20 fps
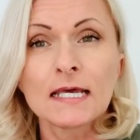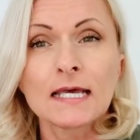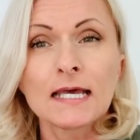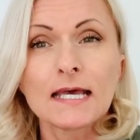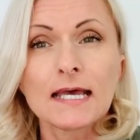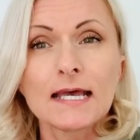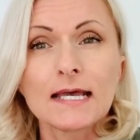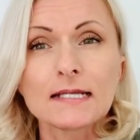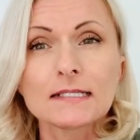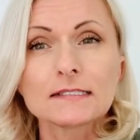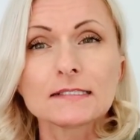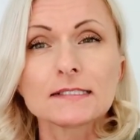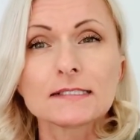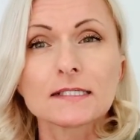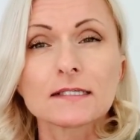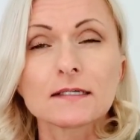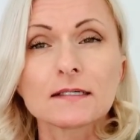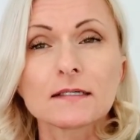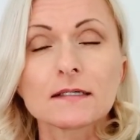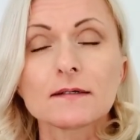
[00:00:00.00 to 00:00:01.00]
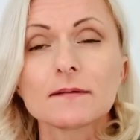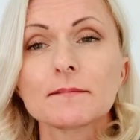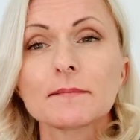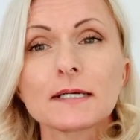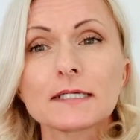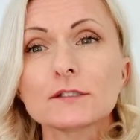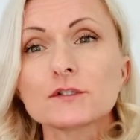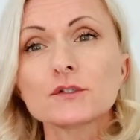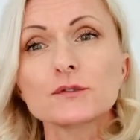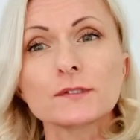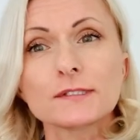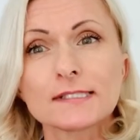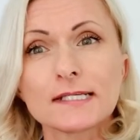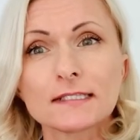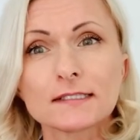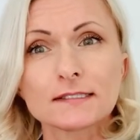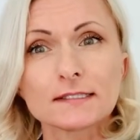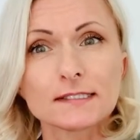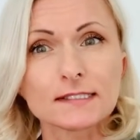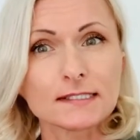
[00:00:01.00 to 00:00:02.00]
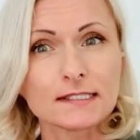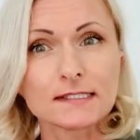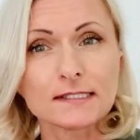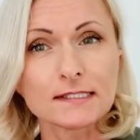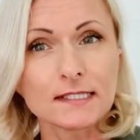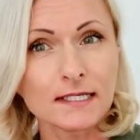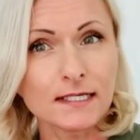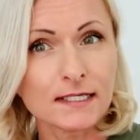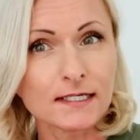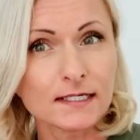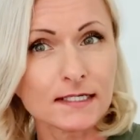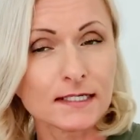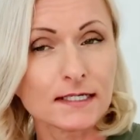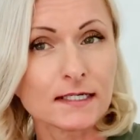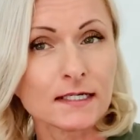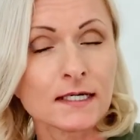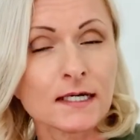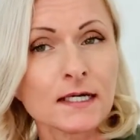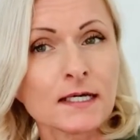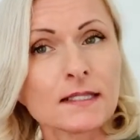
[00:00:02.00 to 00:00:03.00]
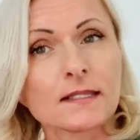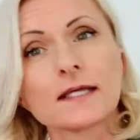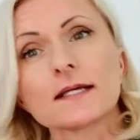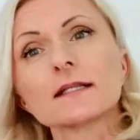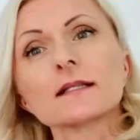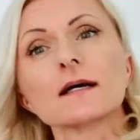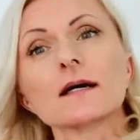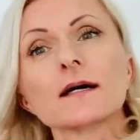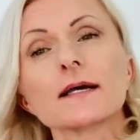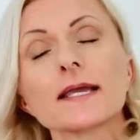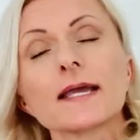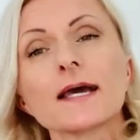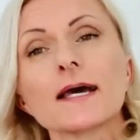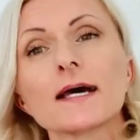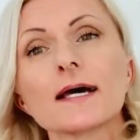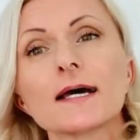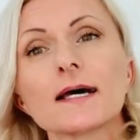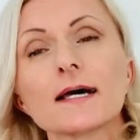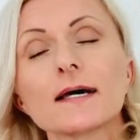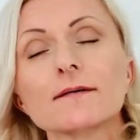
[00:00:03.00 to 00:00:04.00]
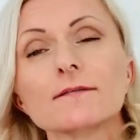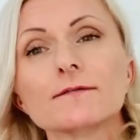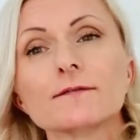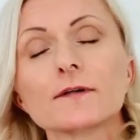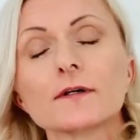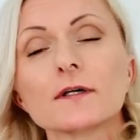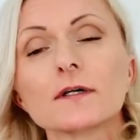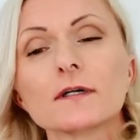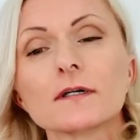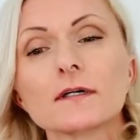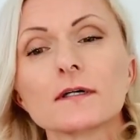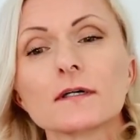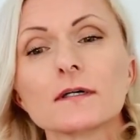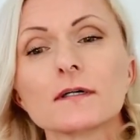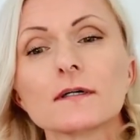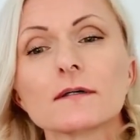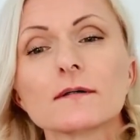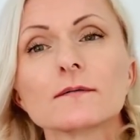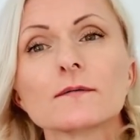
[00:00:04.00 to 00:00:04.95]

And my two sentences here that I have,